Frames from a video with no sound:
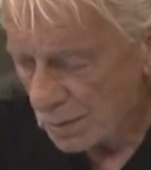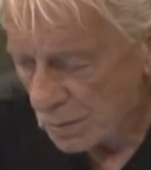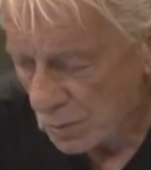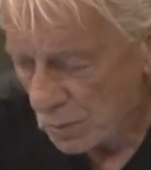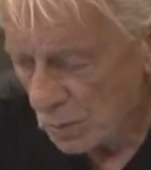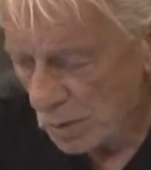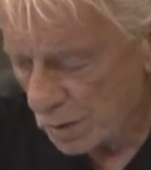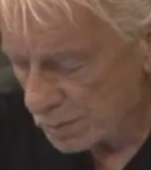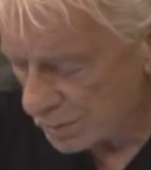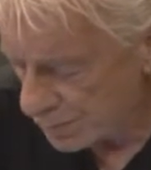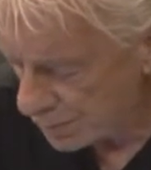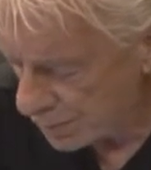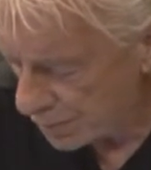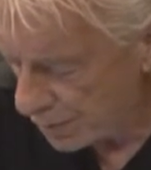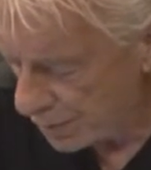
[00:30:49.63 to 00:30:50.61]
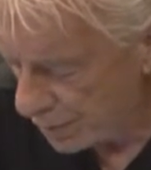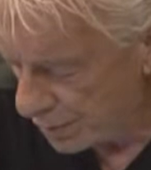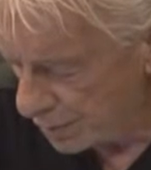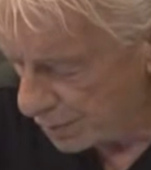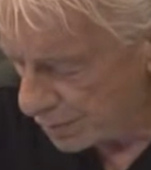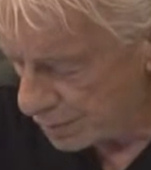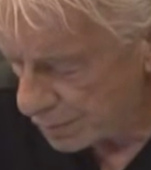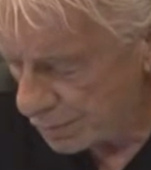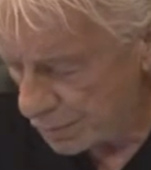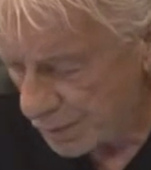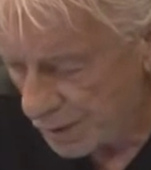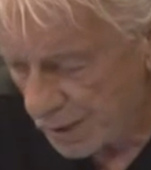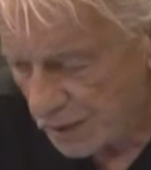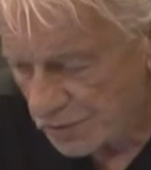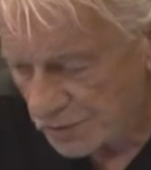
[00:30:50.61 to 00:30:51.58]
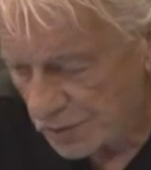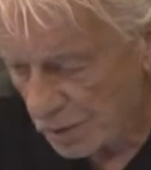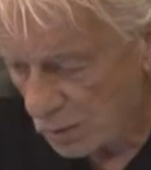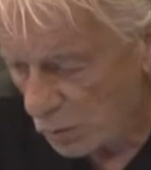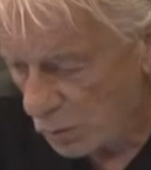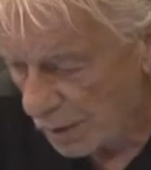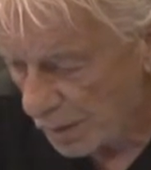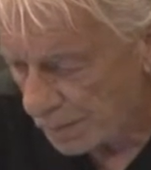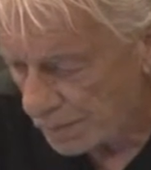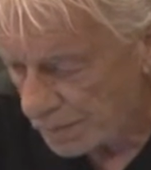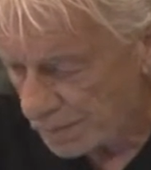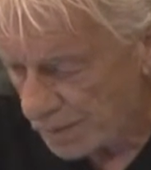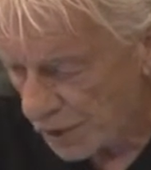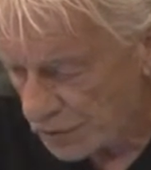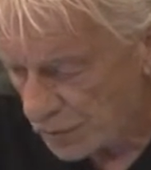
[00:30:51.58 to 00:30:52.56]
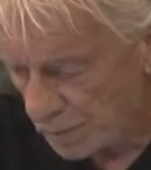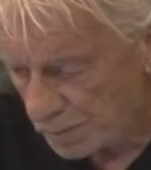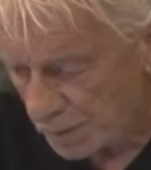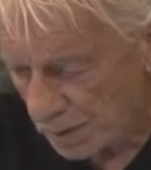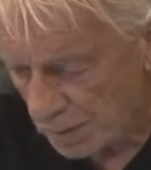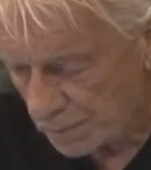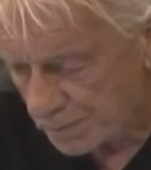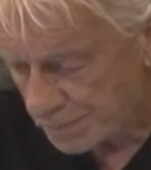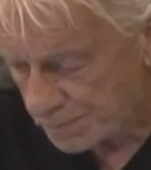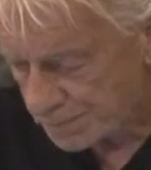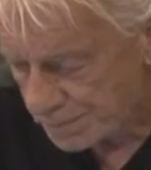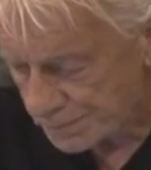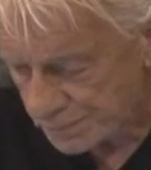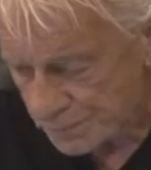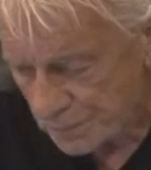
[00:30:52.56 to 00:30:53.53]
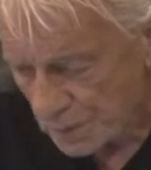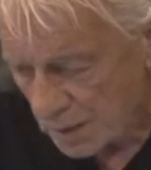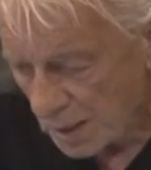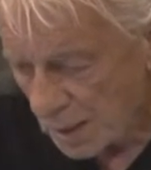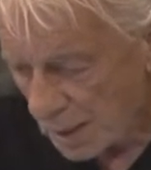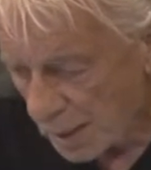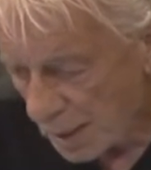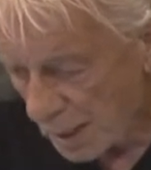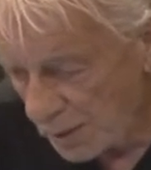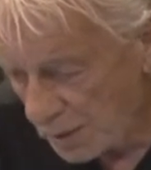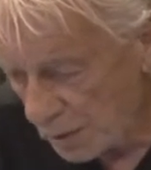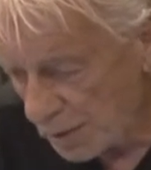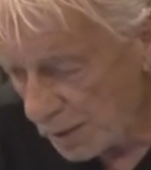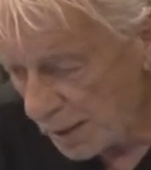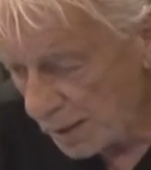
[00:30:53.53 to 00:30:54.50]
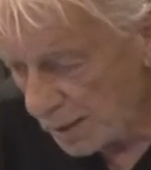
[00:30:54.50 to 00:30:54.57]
1, 2, 3. That's not a whip. That's a pump. I know that